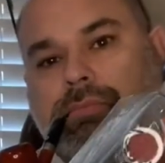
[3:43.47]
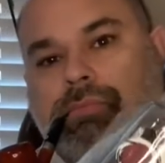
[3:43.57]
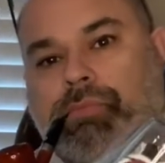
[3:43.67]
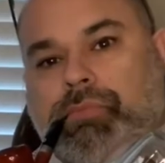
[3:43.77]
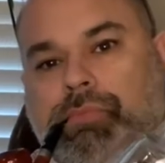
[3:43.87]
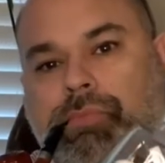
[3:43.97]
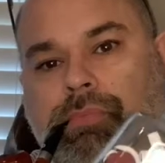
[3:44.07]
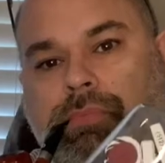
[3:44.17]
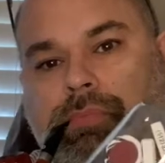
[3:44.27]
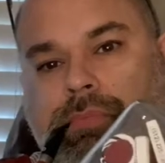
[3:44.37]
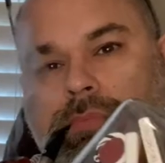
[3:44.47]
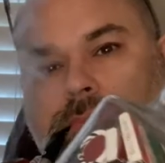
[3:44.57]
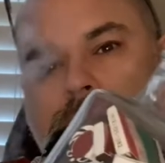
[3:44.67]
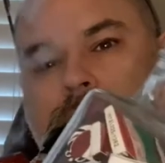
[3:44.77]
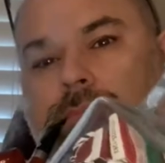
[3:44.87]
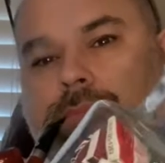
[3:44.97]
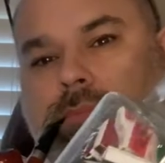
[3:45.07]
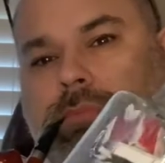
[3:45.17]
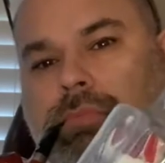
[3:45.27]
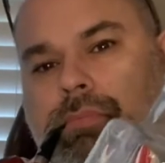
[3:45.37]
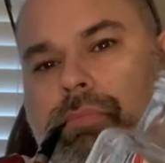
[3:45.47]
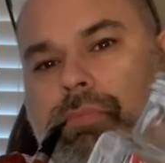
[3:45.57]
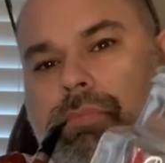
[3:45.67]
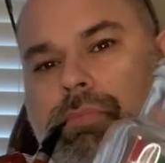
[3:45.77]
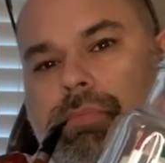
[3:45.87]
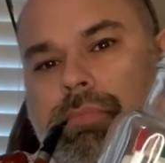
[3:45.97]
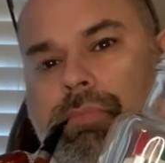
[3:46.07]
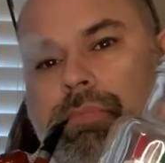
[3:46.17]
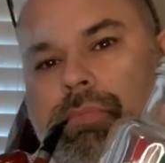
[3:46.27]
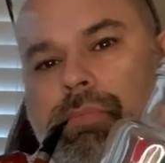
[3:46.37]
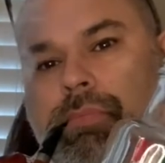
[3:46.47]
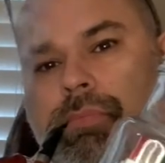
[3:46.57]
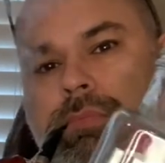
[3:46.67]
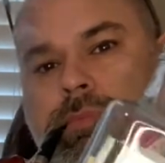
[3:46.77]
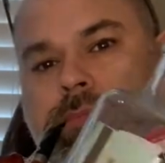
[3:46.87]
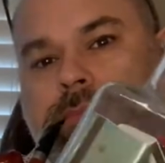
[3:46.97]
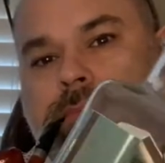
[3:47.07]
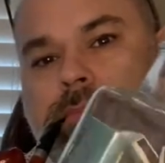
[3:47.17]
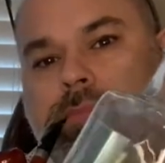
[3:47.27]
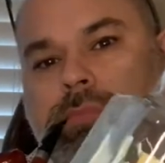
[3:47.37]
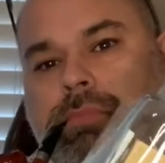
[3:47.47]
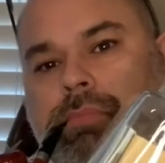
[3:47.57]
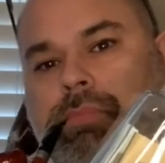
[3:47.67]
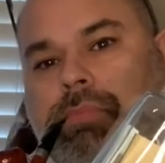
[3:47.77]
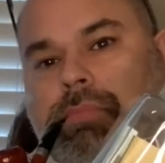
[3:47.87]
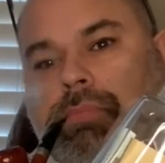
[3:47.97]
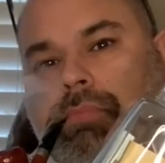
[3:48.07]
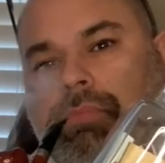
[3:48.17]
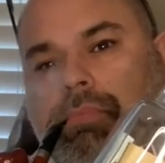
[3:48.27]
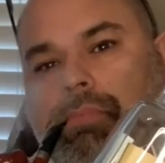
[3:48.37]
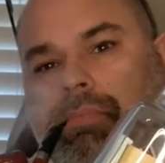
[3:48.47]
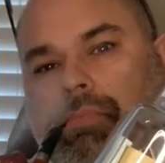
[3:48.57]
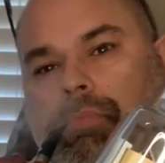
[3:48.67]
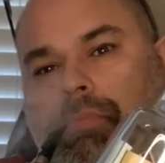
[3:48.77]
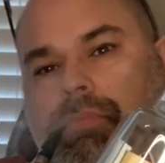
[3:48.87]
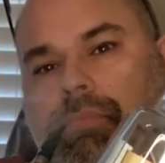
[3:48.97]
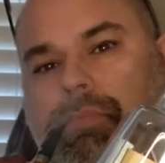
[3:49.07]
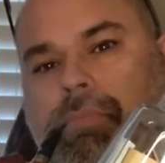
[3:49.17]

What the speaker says: (silence)